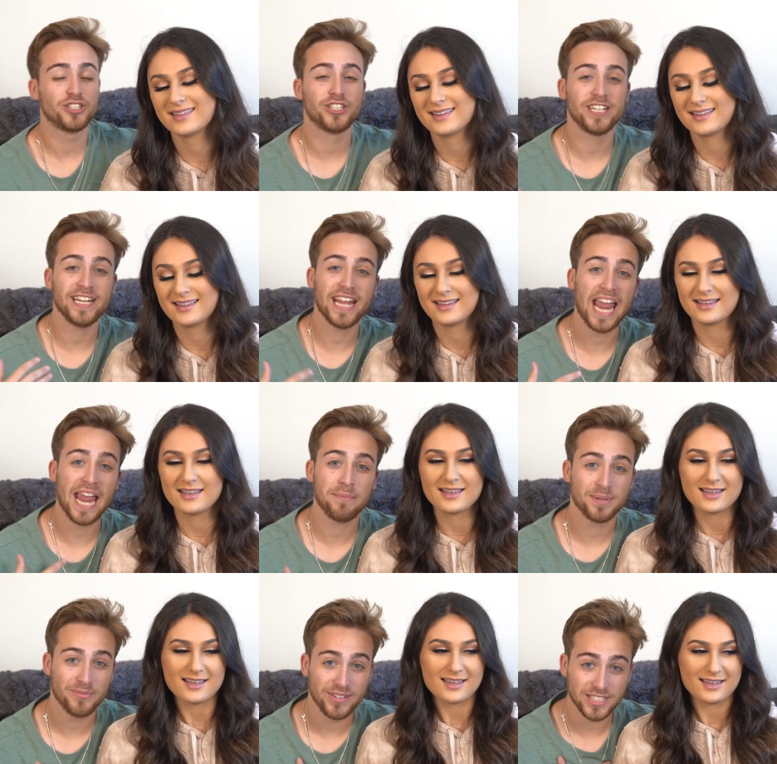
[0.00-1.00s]
Speaker 1: She
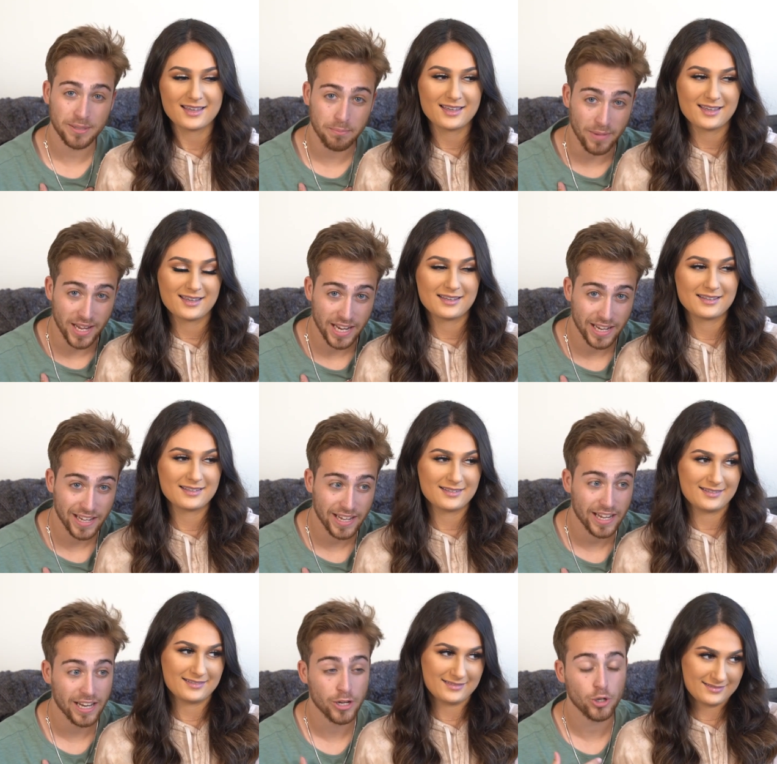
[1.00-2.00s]
came to visit
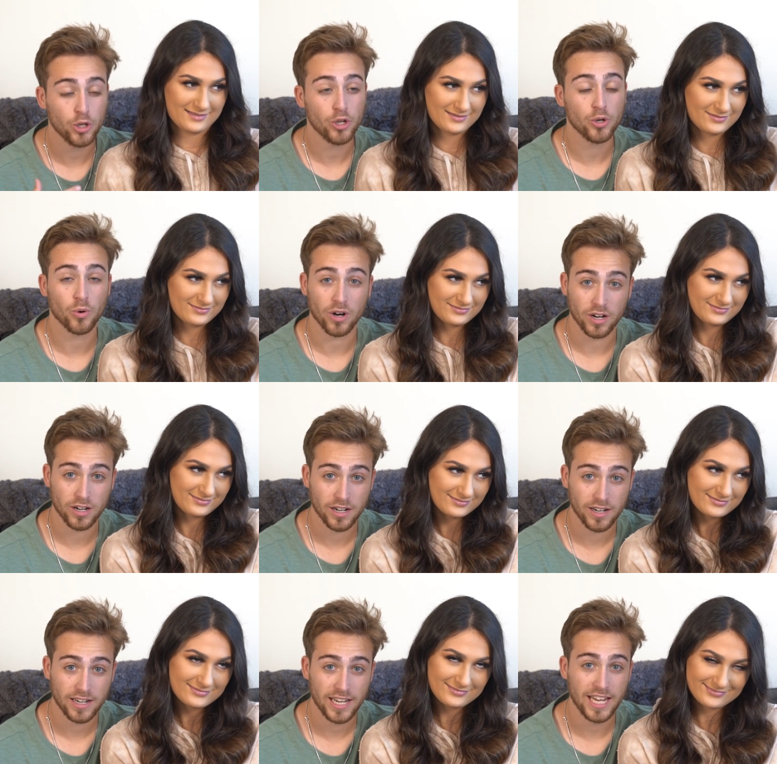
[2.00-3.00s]
me in New York.
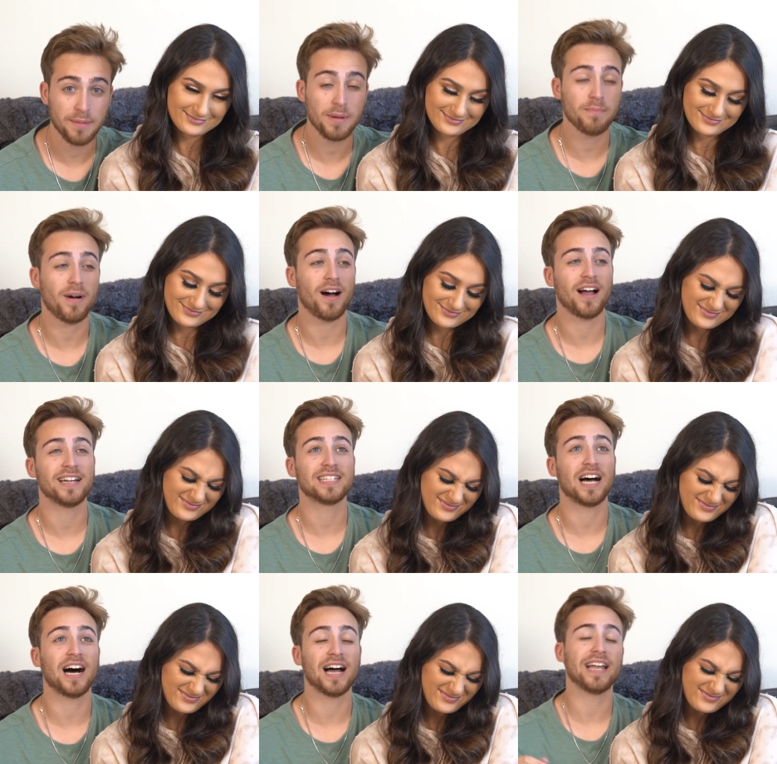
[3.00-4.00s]
Keep in mind,
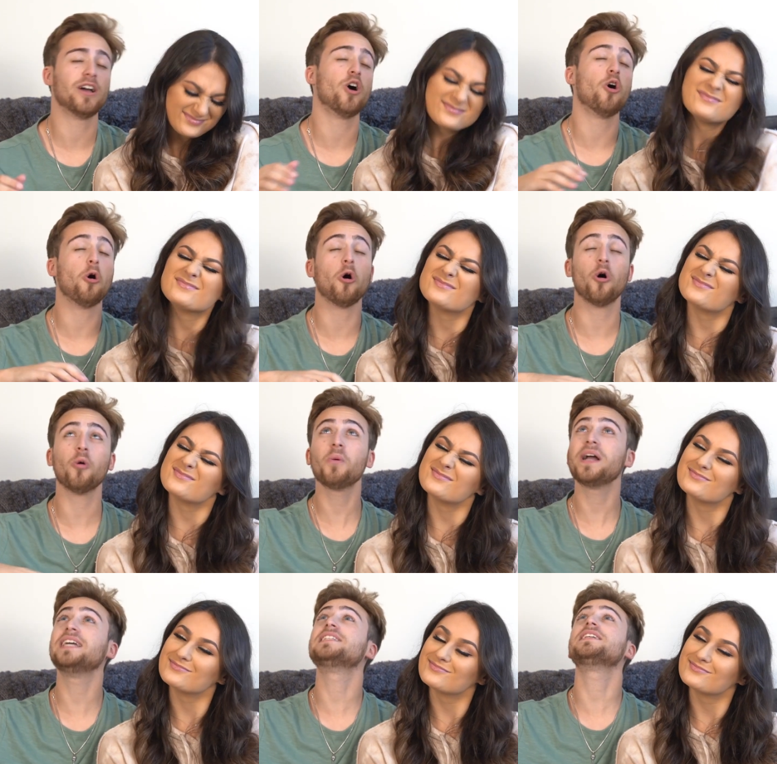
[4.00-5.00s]
I
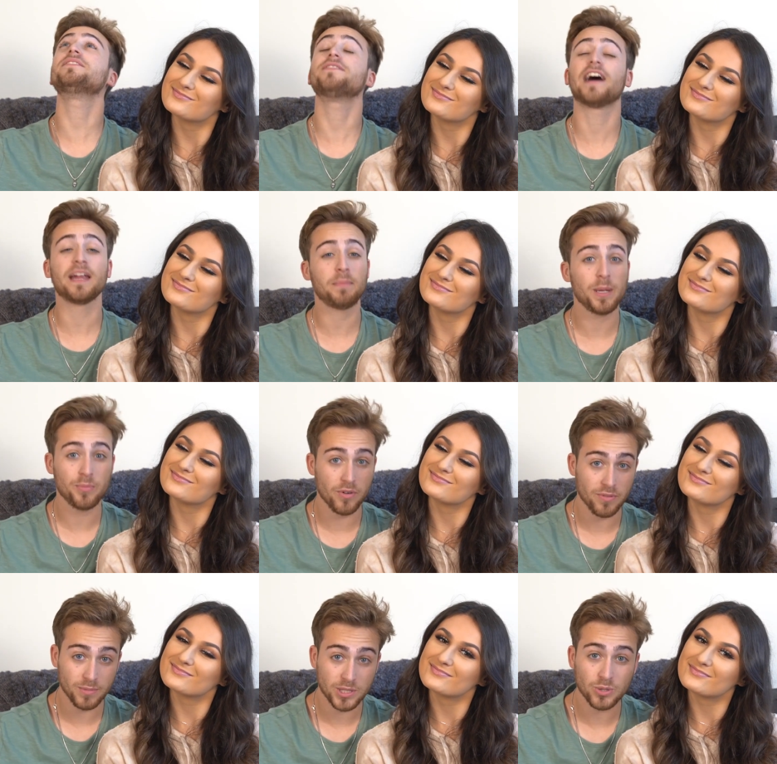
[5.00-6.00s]
always invite people
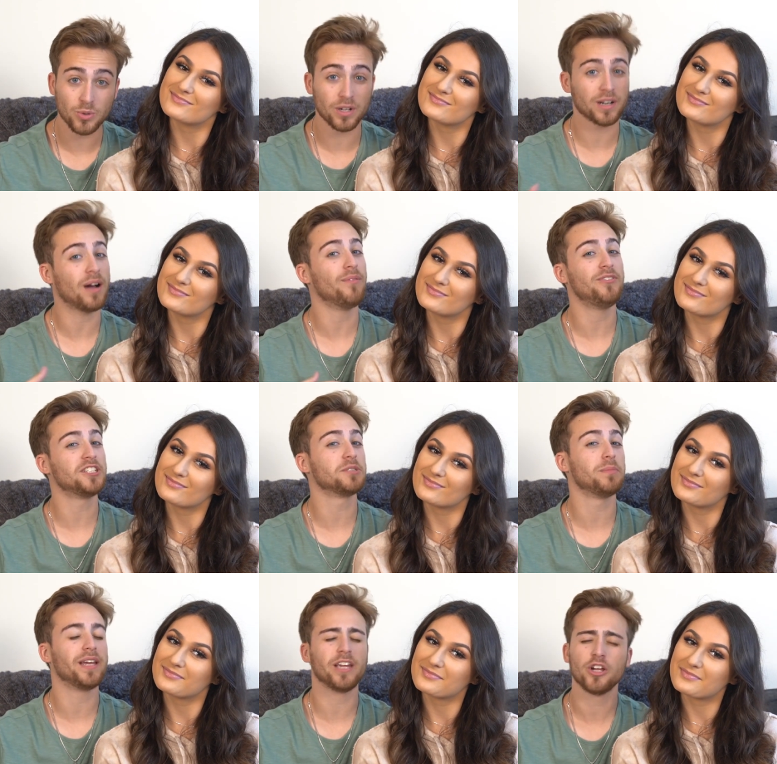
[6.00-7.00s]
from school to come
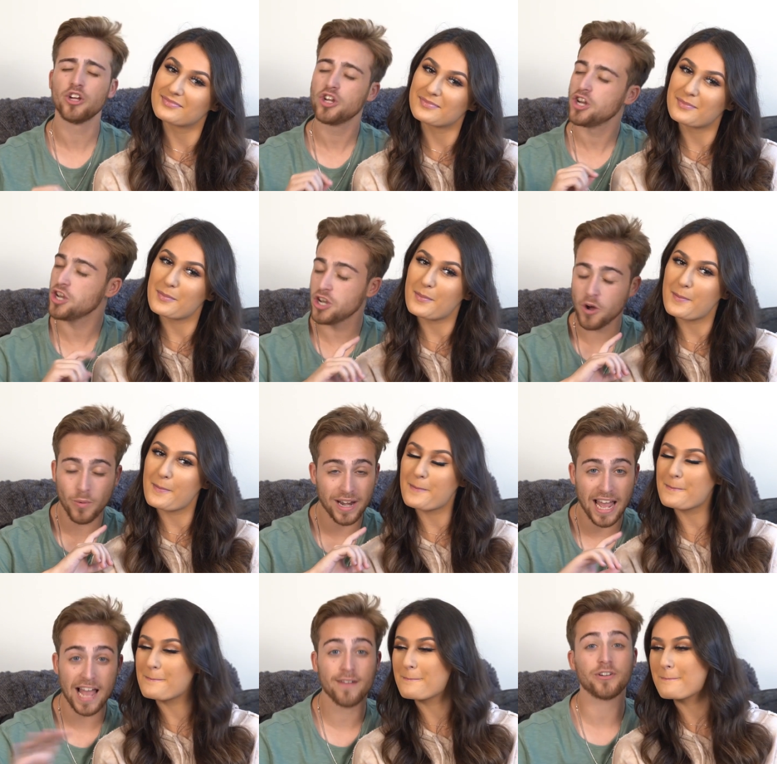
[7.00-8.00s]
visit me. No
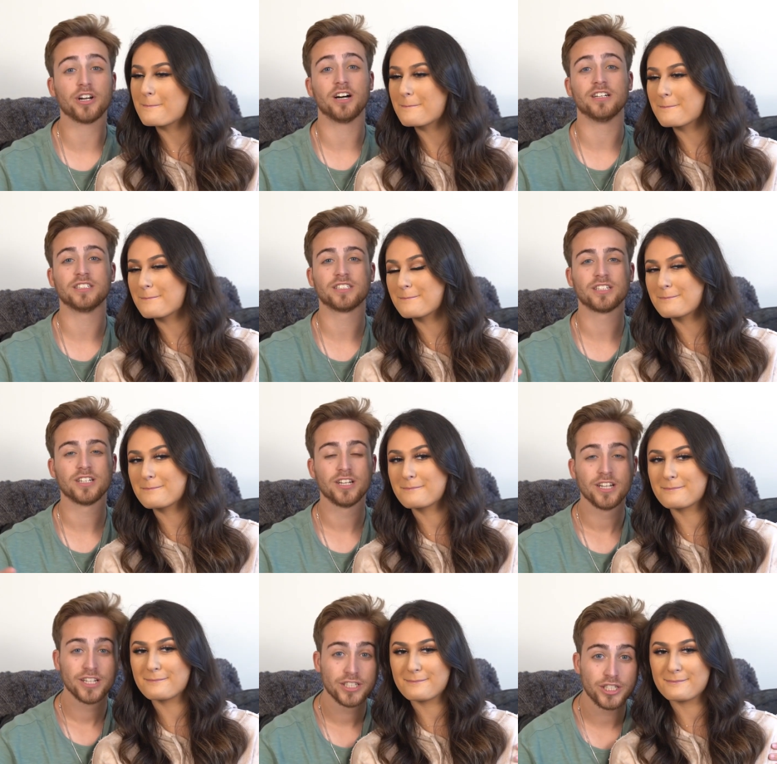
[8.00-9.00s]
one ever does.
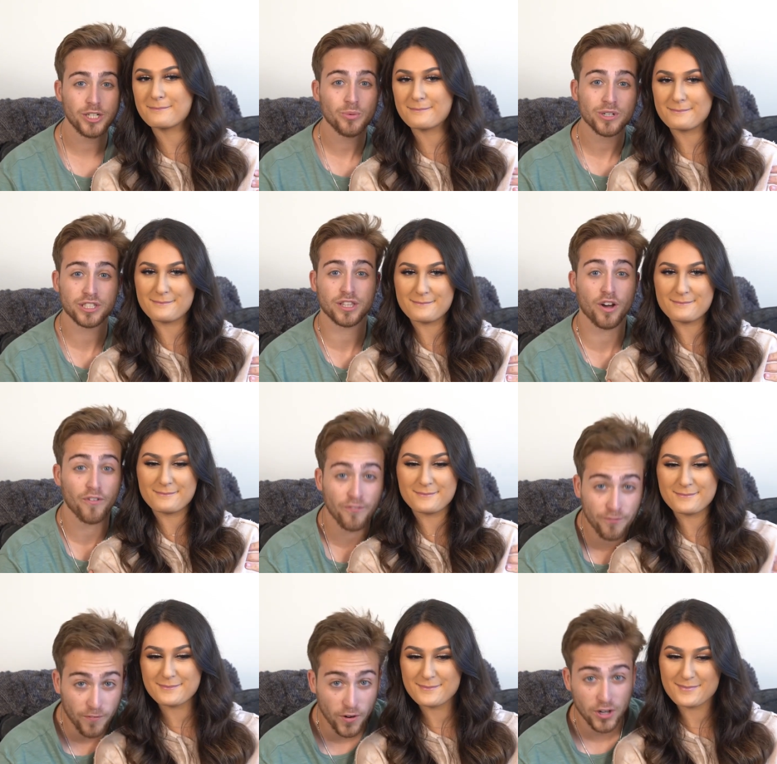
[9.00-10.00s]
She was the
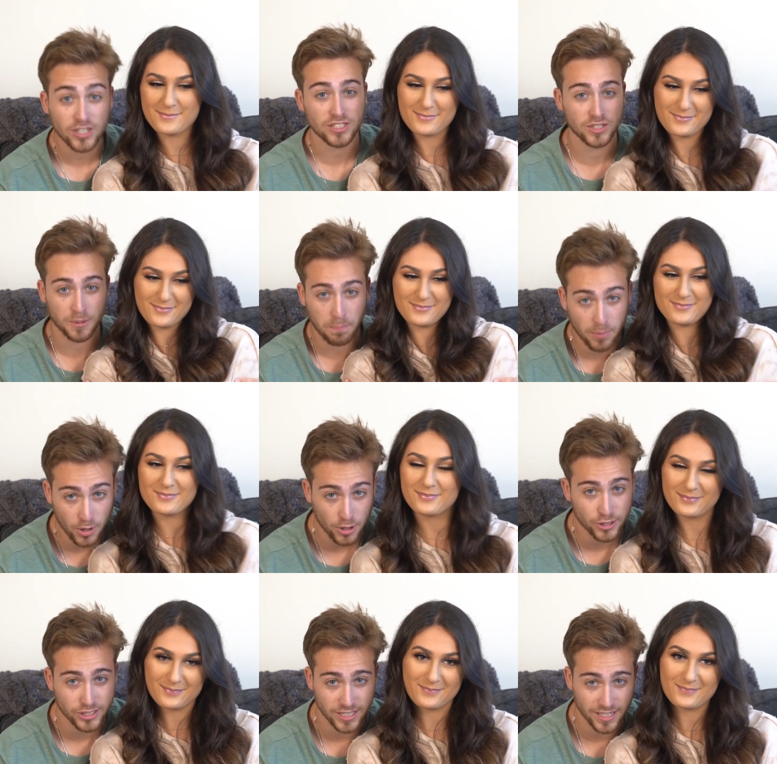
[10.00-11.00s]
first
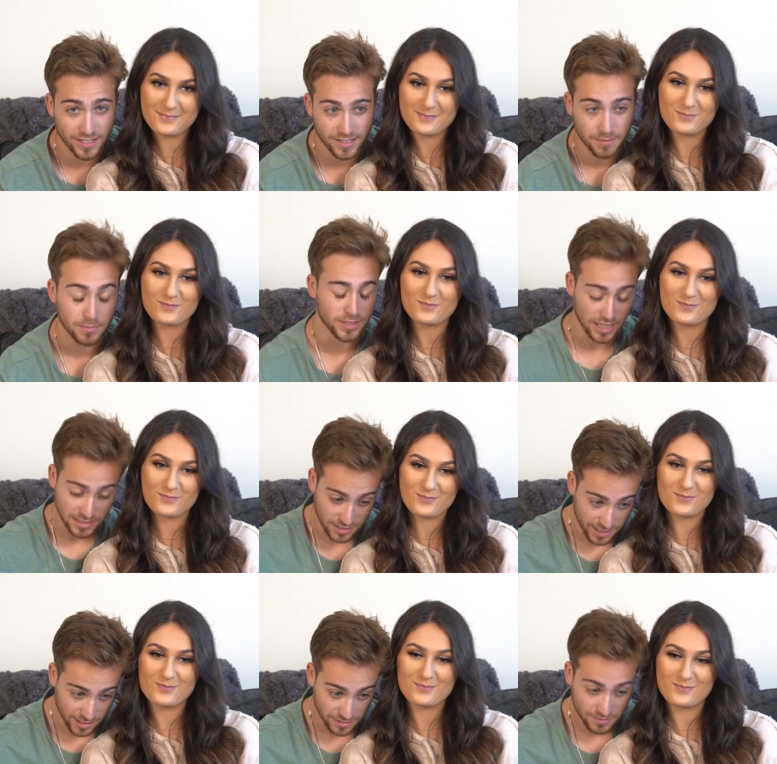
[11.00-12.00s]
person, besides
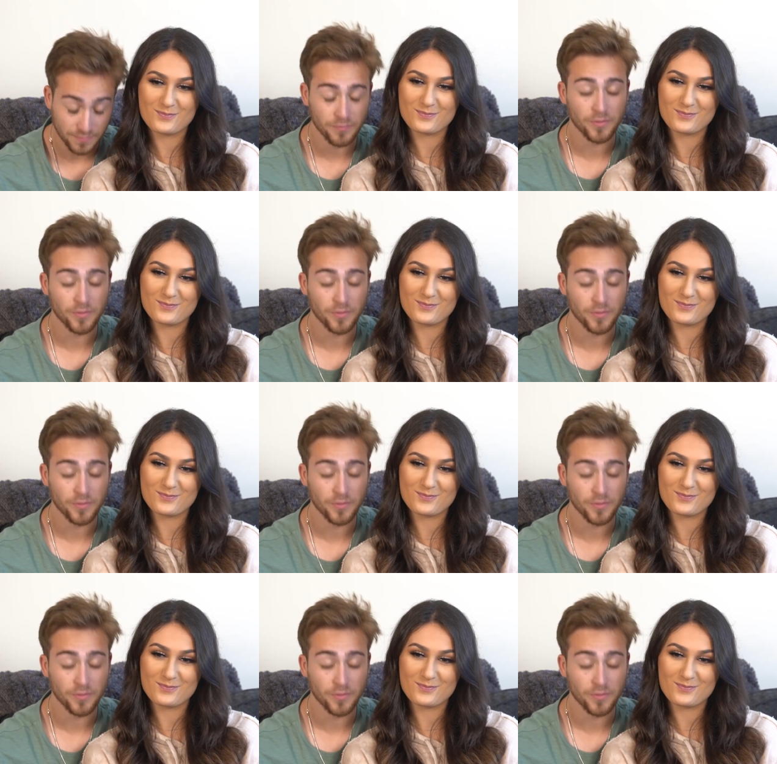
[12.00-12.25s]
Layden,